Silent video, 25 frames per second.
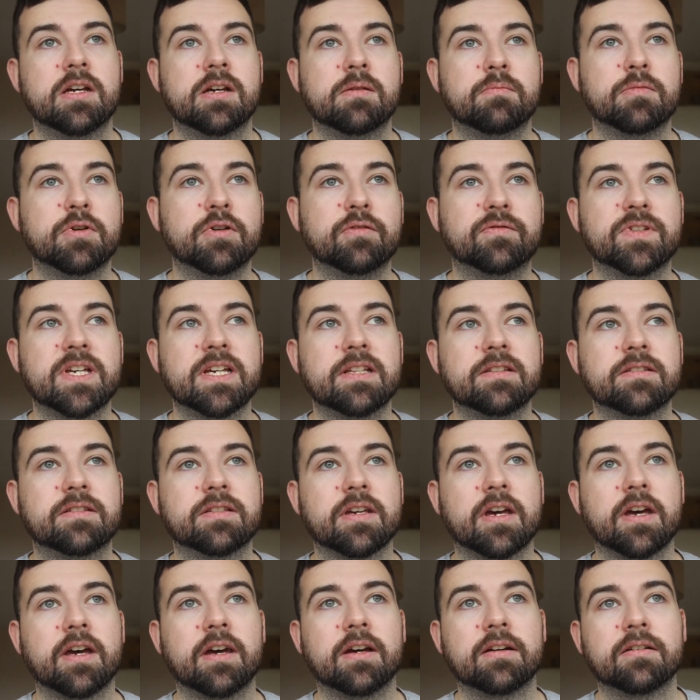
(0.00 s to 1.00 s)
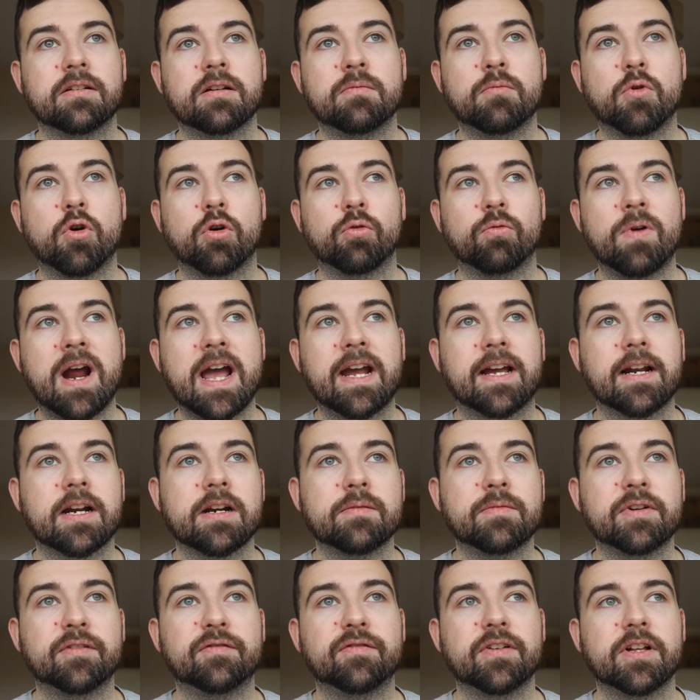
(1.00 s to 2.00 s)
moved into a more regular
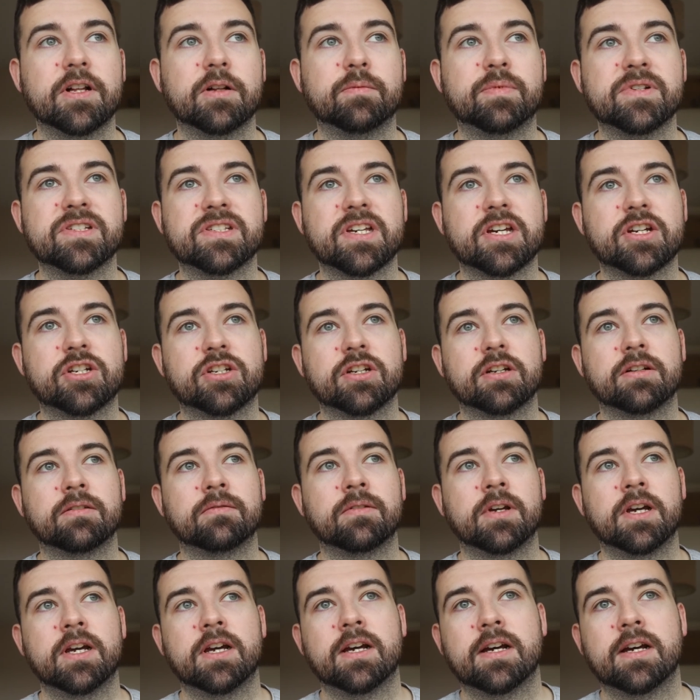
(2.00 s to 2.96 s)
midfield position,